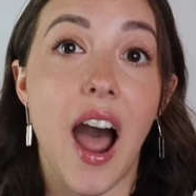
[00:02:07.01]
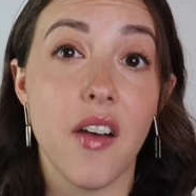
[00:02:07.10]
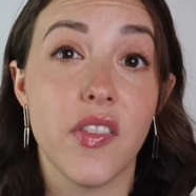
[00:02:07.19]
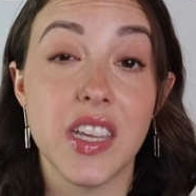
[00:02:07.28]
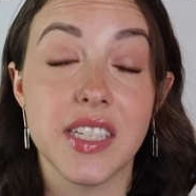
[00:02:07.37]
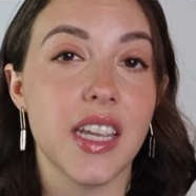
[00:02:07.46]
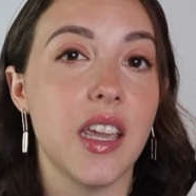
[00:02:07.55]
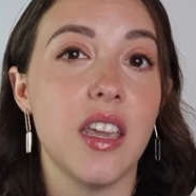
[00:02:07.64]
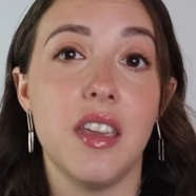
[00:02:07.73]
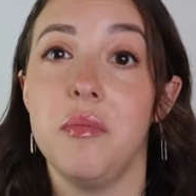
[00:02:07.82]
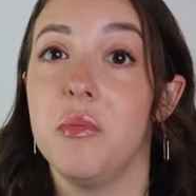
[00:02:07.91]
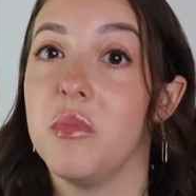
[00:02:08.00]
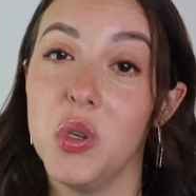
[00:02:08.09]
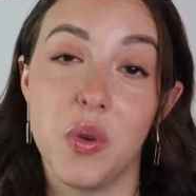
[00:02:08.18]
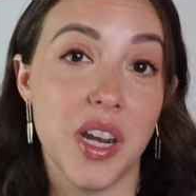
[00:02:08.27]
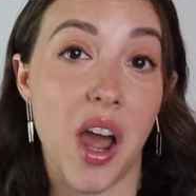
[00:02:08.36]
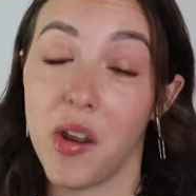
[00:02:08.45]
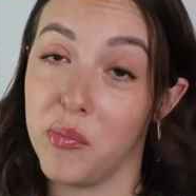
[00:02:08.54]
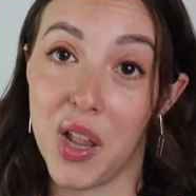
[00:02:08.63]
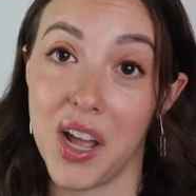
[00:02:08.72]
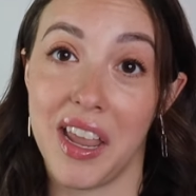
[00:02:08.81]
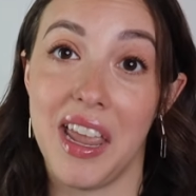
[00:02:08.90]
obviously you can
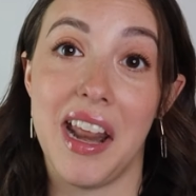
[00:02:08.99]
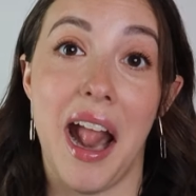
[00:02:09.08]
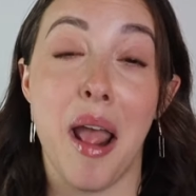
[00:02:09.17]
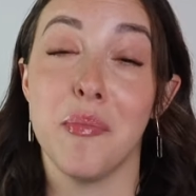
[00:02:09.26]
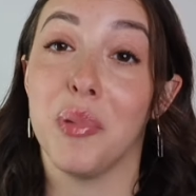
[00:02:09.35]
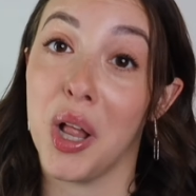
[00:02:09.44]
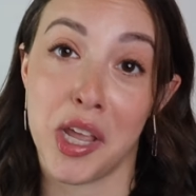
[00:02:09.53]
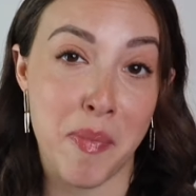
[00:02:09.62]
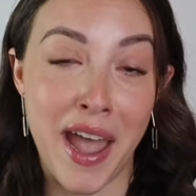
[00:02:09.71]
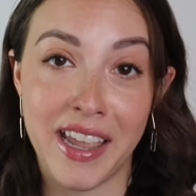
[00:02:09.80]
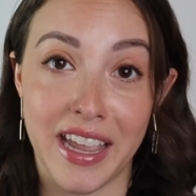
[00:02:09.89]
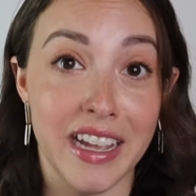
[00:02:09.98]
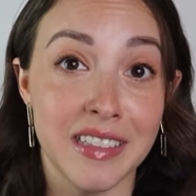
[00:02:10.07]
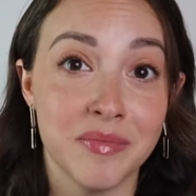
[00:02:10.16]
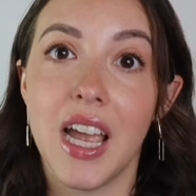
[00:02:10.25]
unplug it and plug it back in